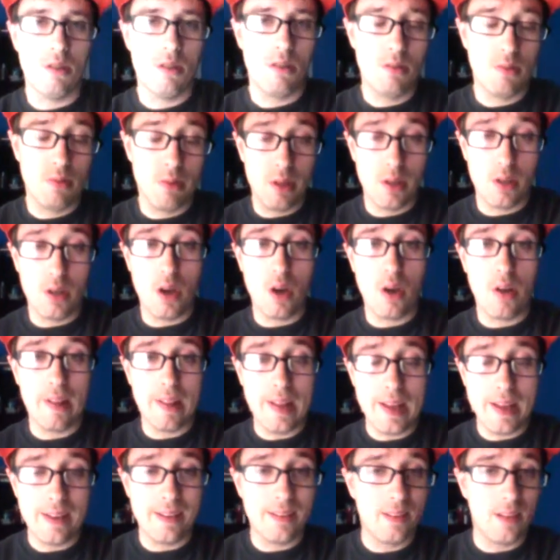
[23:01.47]
3, and all
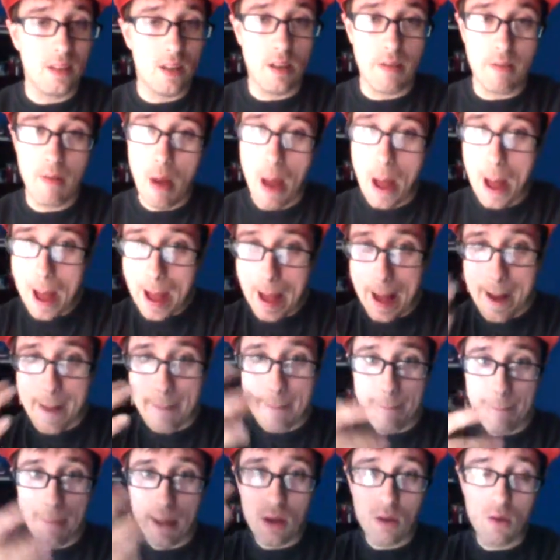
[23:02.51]
that stuff.
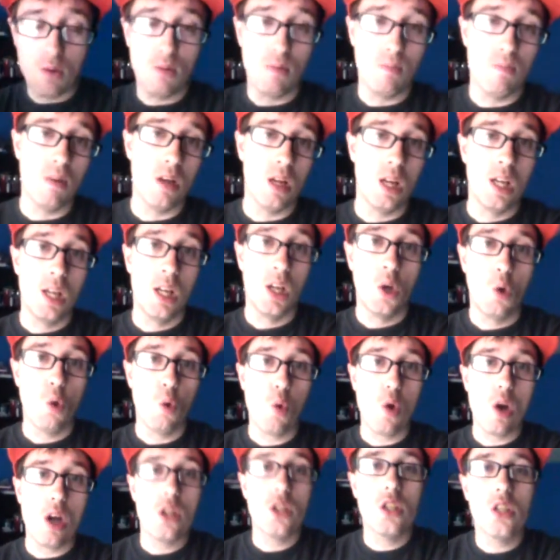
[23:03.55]
Boom.
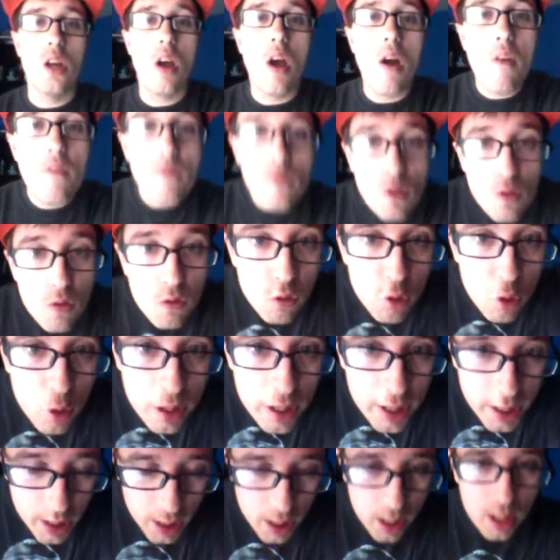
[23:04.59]
Watch it for
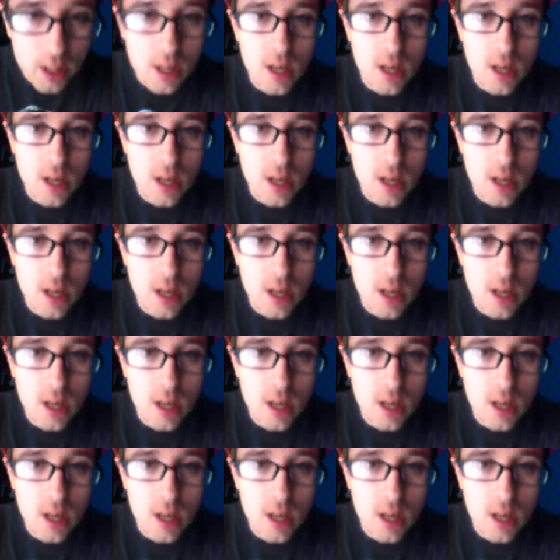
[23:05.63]
free.